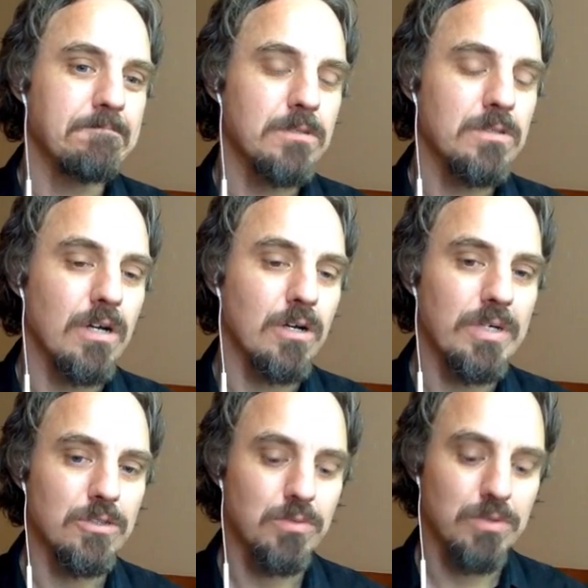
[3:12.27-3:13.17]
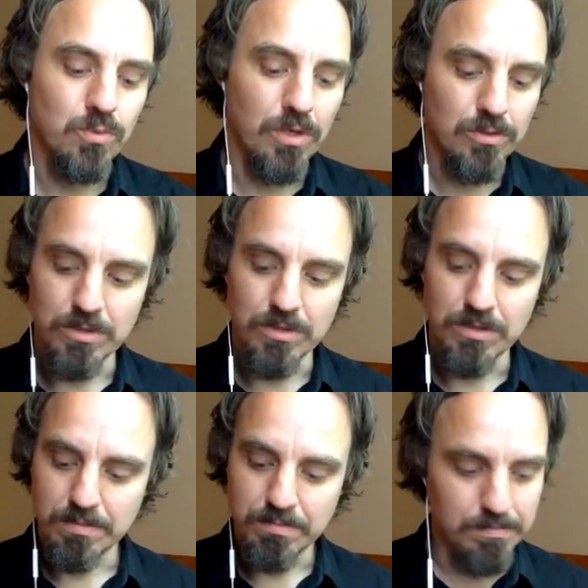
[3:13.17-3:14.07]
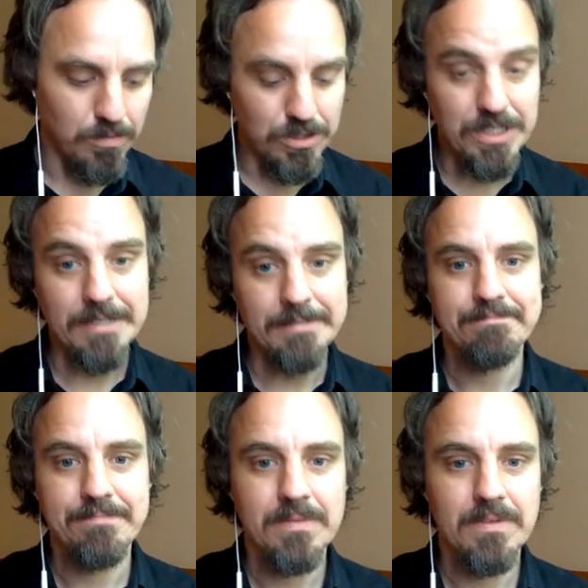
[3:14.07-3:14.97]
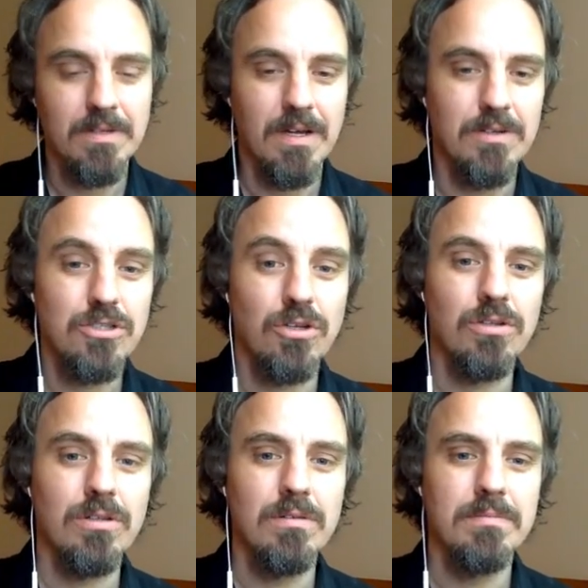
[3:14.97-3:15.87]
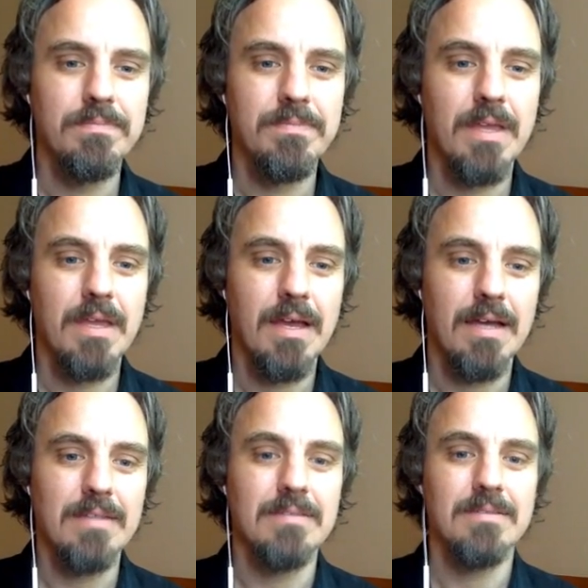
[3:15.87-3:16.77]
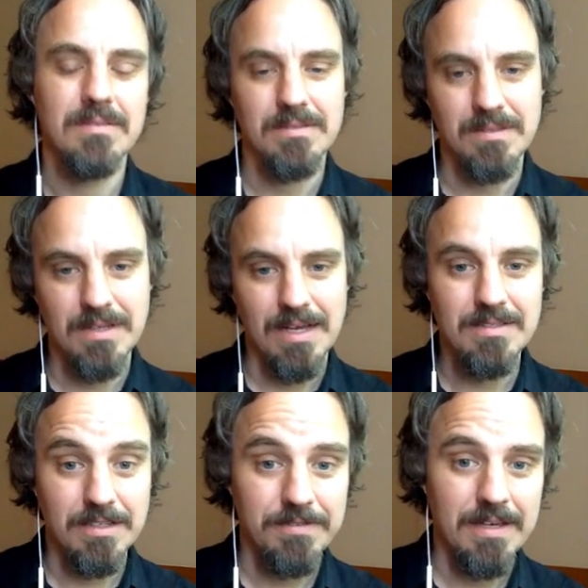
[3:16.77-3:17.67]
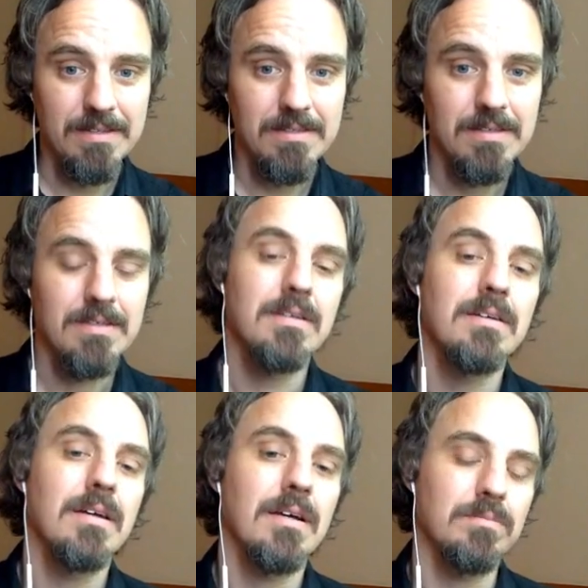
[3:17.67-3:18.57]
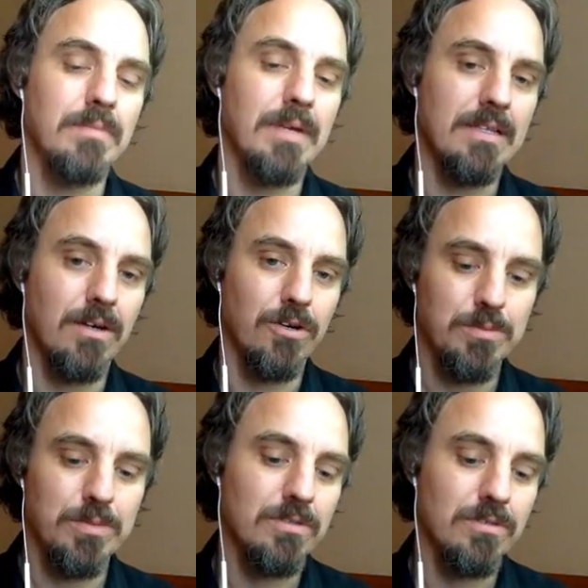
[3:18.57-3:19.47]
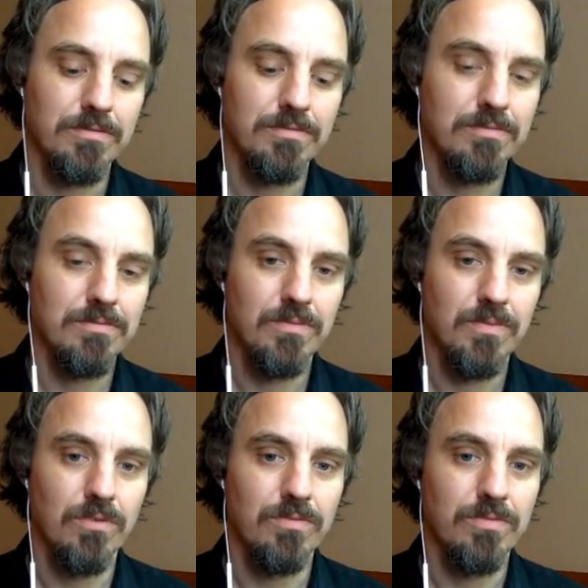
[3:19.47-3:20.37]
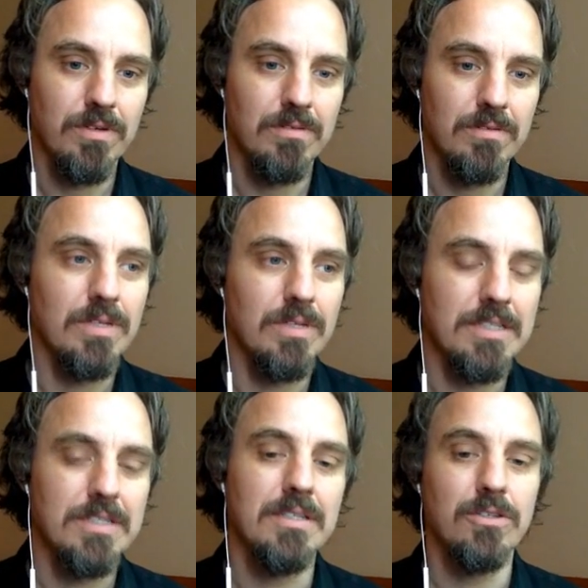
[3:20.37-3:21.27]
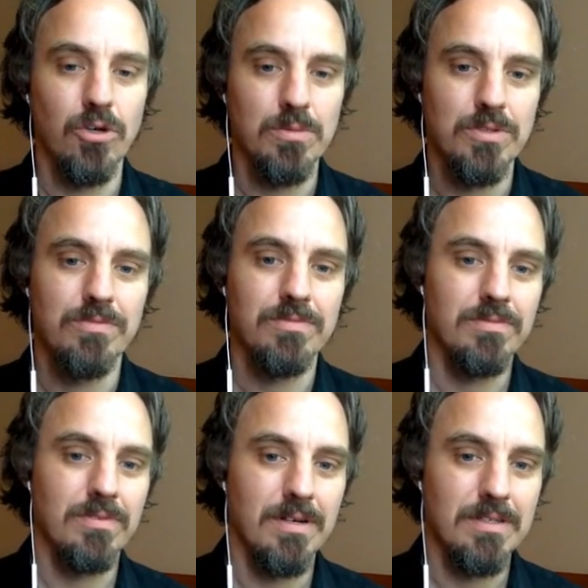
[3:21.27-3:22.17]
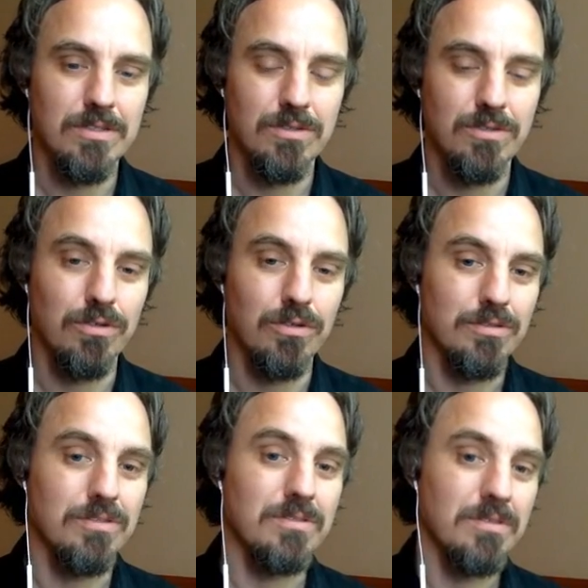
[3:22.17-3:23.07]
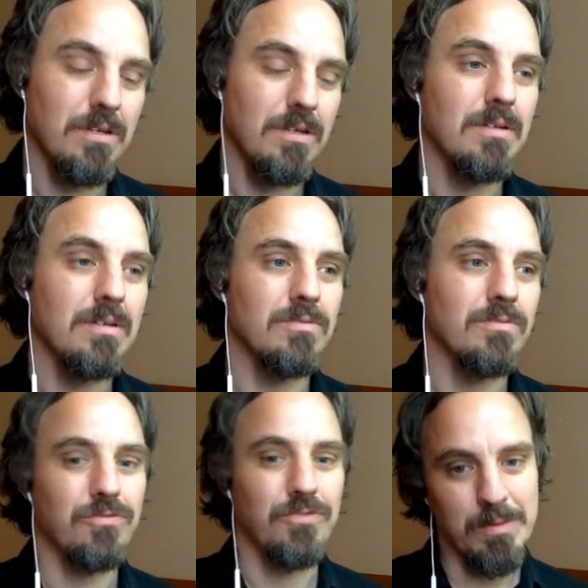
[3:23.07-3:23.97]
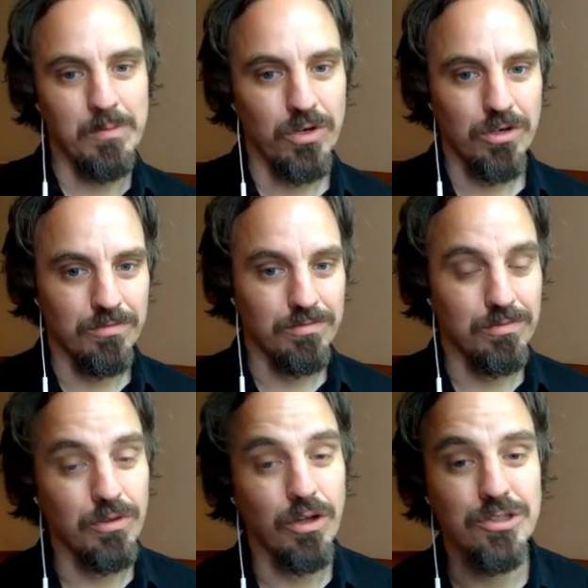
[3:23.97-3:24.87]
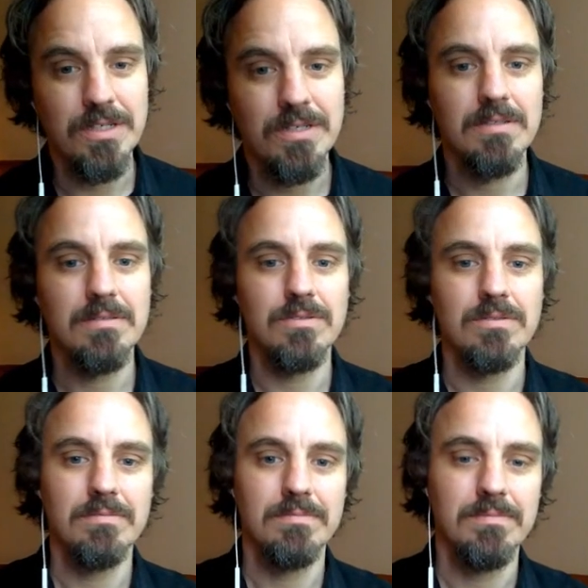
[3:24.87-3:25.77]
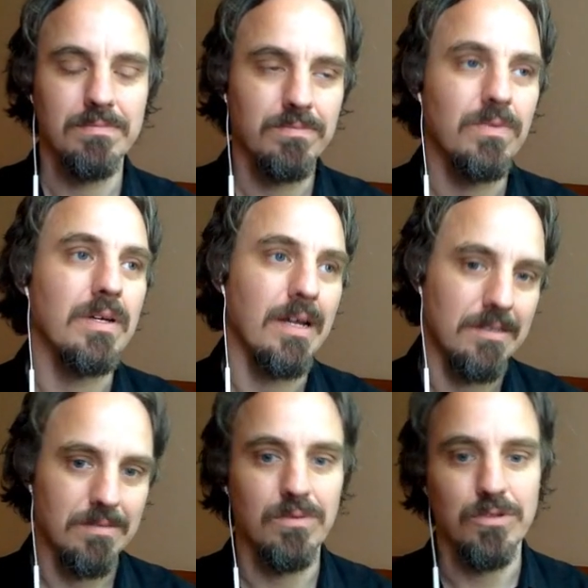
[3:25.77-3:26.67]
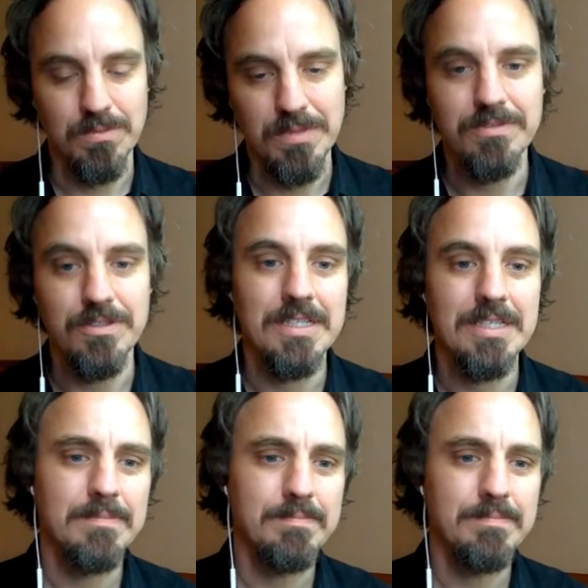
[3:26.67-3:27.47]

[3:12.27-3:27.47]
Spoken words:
Aquinas was the one who was merging Aristotle and the Catholic faith and made the argument of religion in terms of Aristotle's framework of logic and also metaphysics.